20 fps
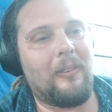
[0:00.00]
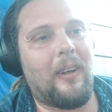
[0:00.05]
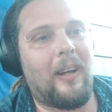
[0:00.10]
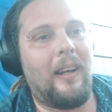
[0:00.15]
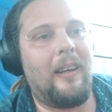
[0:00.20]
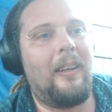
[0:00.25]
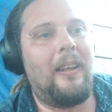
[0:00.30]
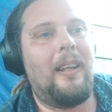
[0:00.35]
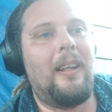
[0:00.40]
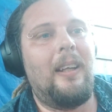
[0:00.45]

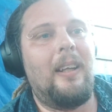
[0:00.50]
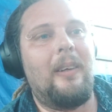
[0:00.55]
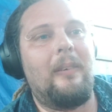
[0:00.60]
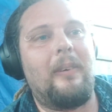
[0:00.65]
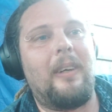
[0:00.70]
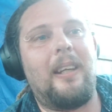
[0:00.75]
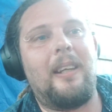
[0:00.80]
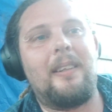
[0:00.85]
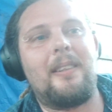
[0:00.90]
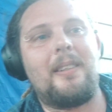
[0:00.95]
Like,
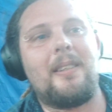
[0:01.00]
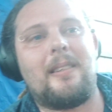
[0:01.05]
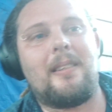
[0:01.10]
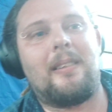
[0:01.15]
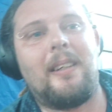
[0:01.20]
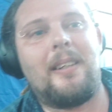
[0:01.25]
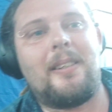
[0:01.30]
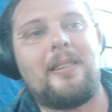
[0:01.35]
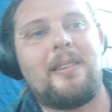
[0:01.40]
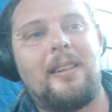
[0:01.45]
we are just
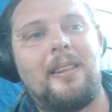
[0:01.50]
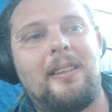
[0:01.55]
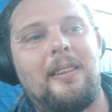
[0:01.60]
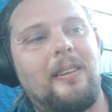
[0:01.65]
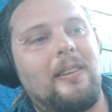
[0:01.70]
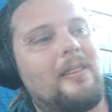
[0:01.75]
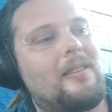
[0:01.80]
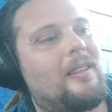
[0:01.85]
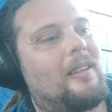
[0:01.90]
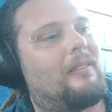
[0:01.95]
literally
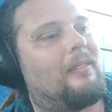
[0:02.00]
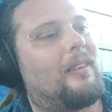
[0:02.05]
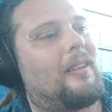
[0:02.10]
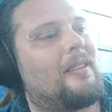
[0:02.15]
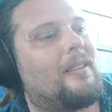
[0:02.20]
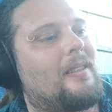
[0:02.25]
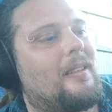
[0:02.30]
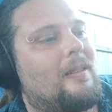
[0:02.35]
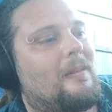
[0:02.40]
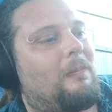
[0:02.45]
using, what
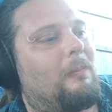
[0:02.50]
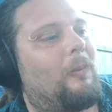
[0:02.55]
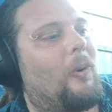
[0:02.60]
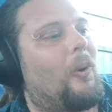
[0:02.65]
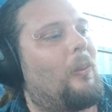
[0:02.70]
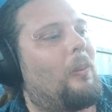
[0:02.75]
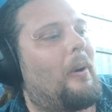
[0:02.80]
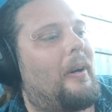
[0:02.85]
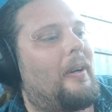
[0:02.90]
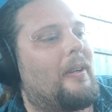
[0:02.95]
is this?
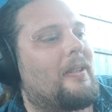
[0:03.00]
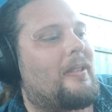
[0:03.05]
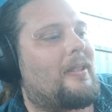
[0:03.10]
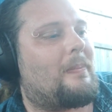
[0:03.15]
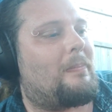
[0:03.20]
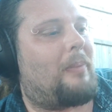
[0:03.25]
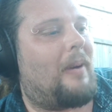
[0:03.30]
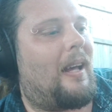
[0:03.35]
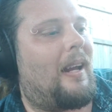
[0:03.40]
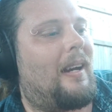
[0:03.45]
Woolworths
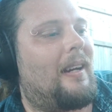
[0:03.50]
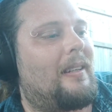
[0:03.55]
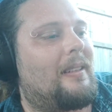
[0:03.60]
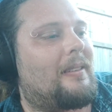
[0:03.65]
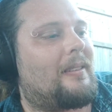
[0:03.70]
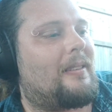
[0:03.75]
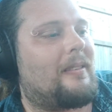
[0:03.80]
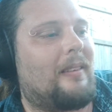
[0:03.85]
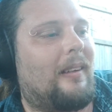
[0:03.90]
Spanish.